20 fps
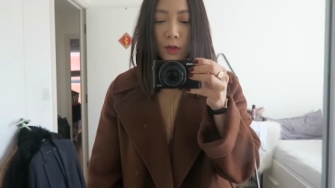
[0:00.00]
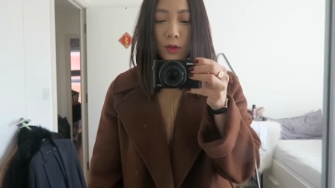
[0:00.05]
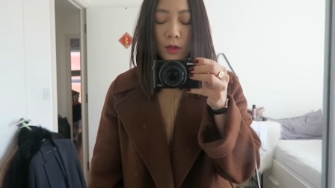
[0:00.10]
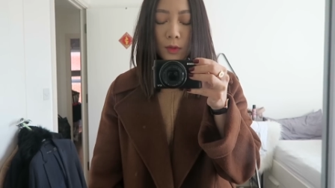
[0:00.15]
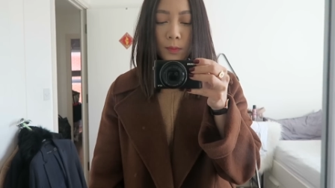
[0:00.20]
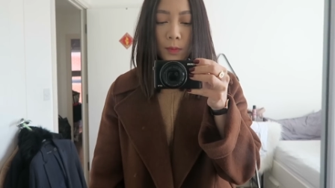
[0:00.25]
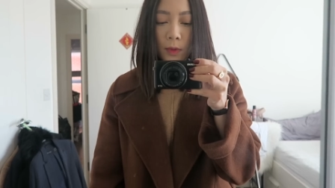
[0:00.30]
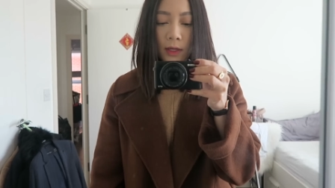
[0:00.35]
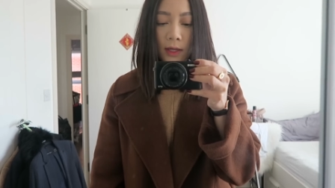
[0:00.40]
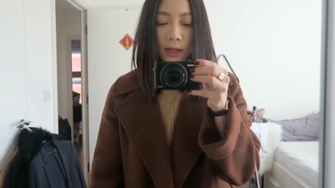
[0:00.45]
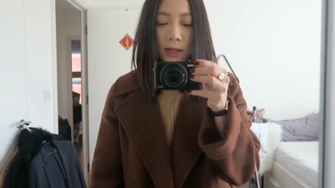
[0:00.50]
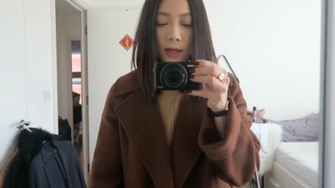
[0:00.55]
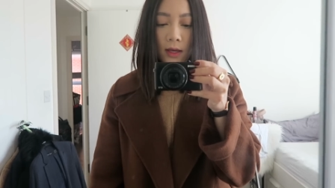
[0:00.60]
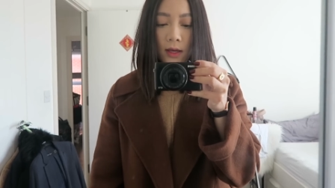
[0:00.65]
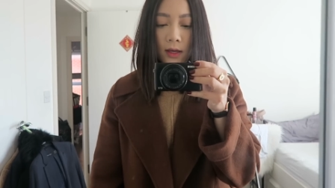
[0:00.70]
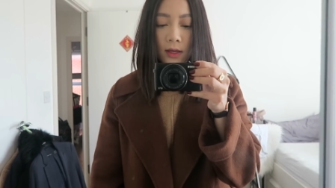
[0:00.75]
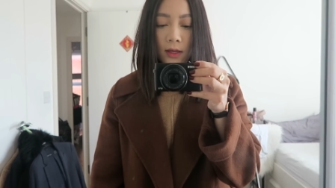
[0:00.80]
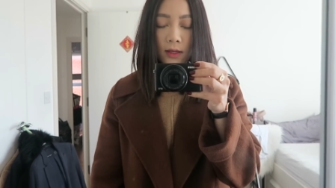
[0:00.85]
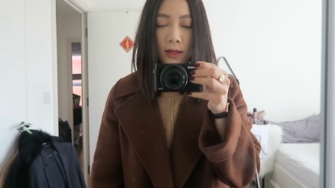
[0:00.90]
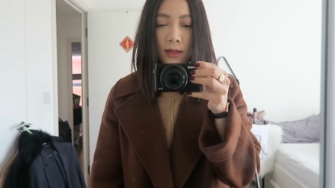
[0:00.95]
Good morning
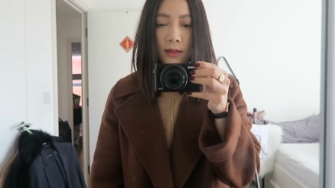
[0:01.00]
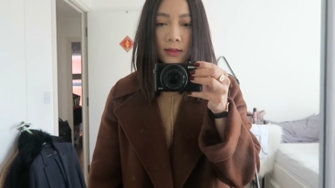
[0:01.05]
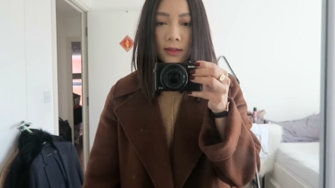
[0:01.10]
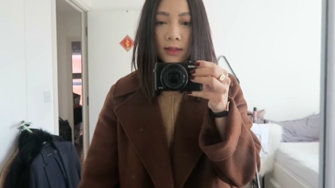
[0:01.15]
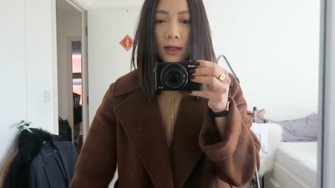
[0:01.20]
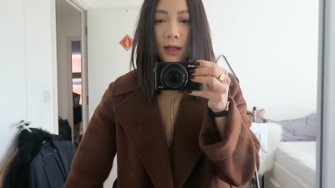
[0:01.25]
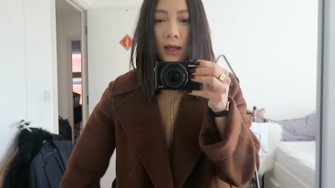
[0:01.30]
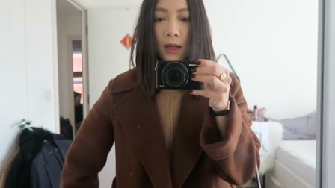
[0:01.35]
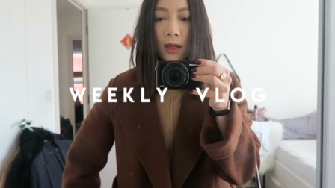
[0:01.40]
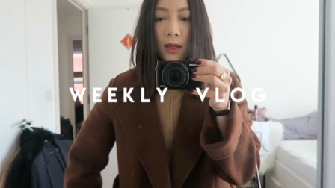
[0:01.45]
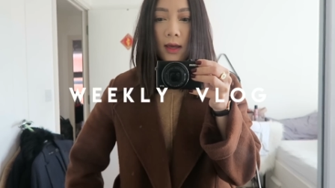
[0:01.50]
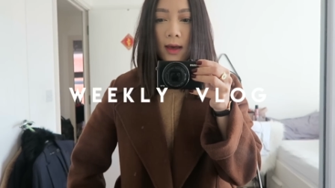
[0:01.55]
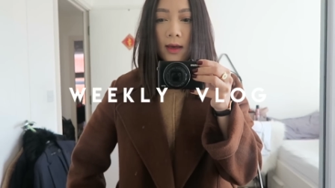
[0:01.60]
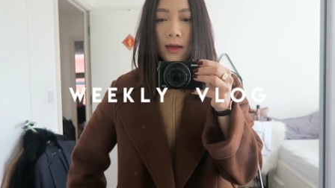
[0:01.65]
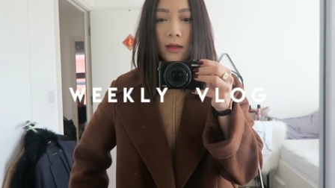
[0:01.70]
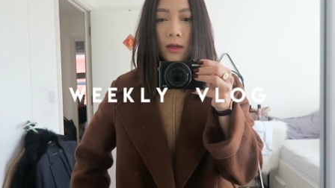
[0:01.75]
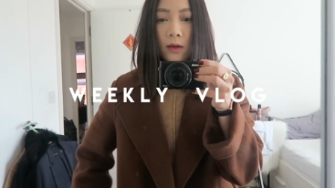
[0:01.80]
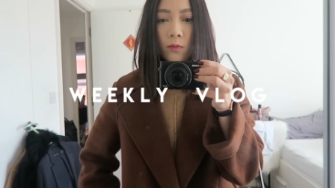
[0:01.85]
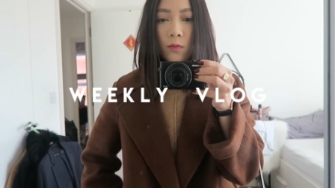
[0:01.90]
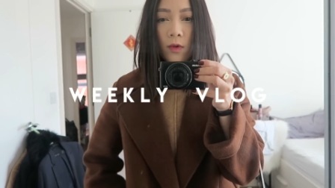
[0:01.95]
guys, today
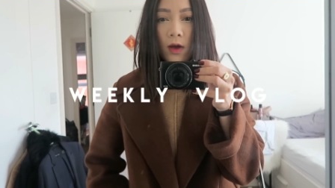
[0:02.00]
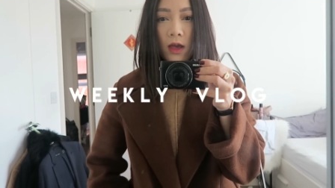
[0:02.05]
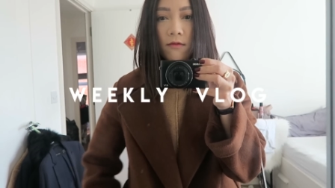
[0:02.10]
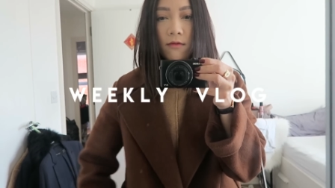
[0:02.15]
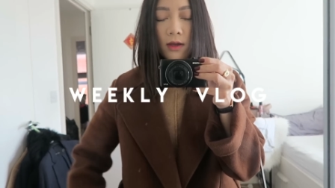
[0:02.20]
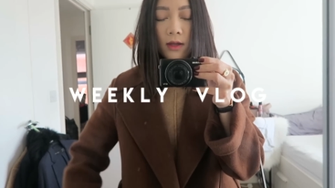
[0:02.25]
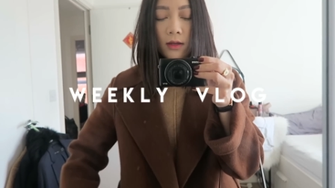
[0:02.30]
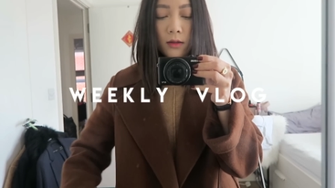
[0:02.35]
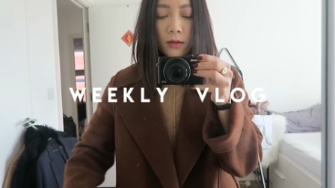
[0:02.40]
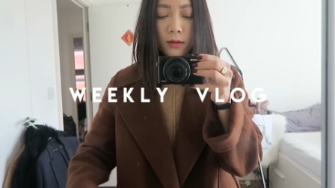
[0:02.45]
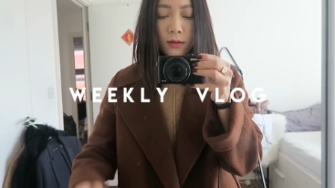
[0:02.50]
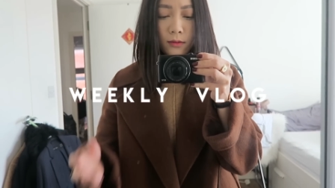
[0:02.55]
I am wearing,